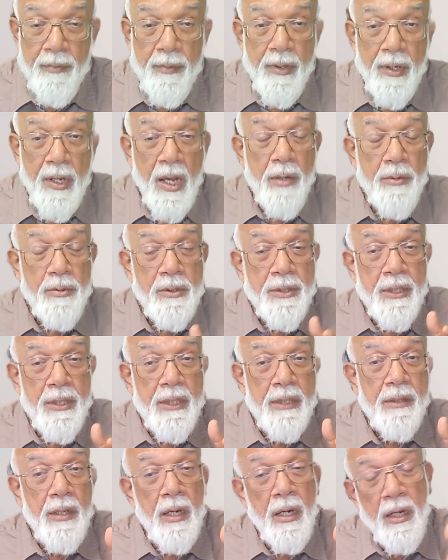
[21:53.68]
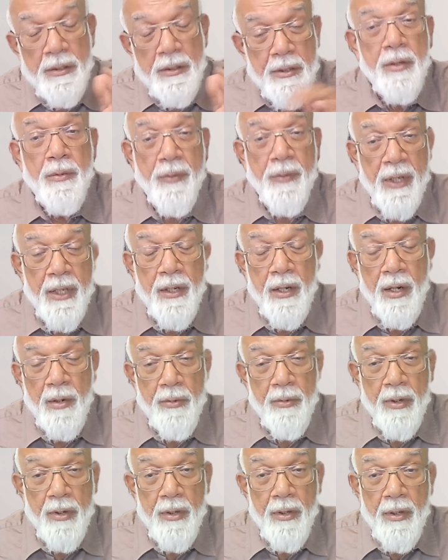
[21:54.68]
Now see the other way
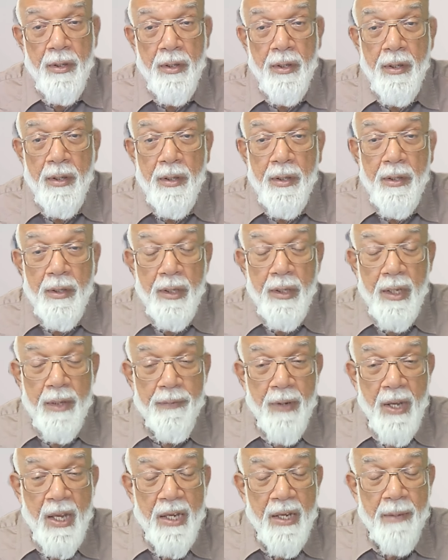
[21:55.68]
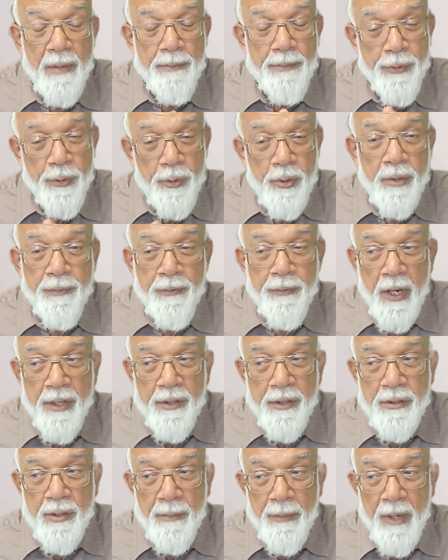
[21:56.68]
around if I have
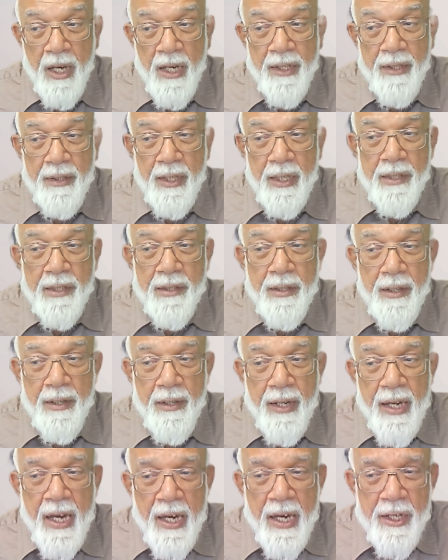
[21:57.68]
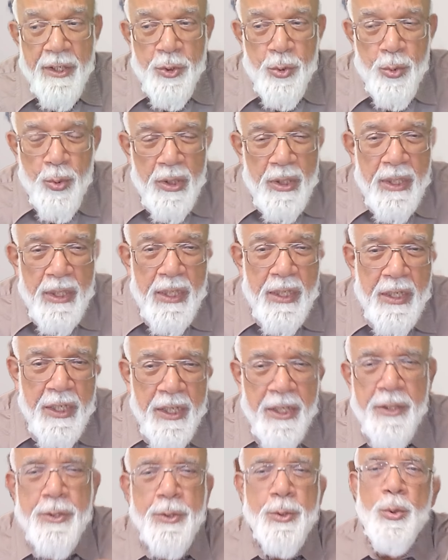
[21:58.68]
purified the mind, it naturally
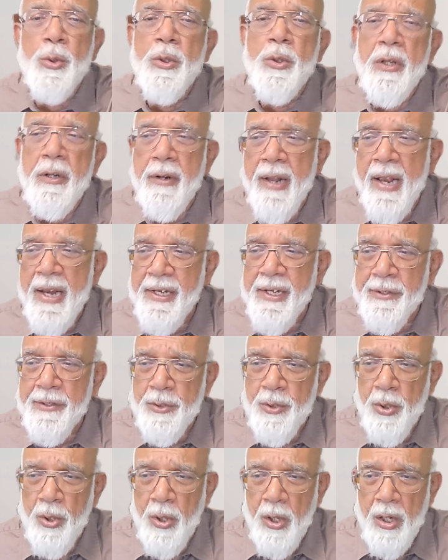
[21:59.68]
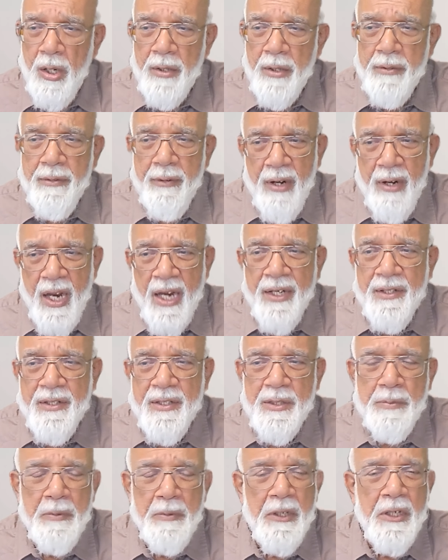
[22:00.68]
leads to the right thought,
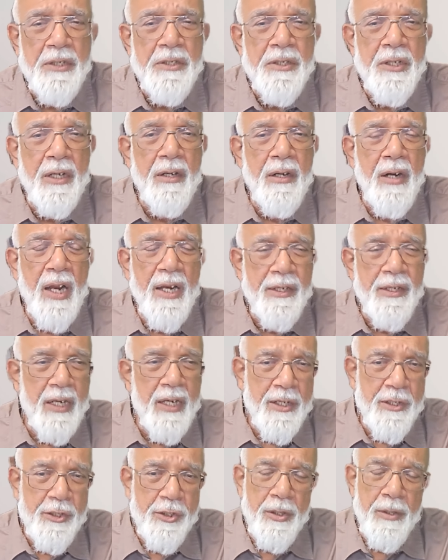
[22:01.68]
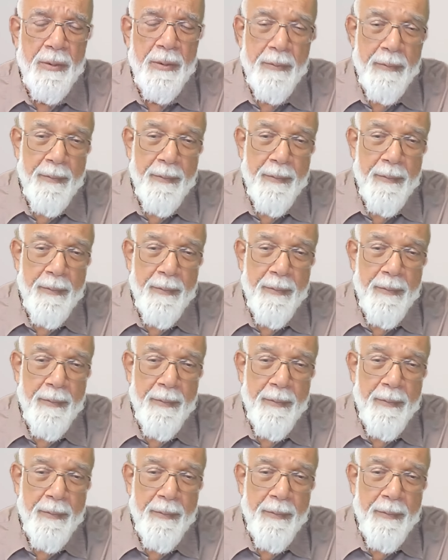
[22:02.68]
right speech, and right action.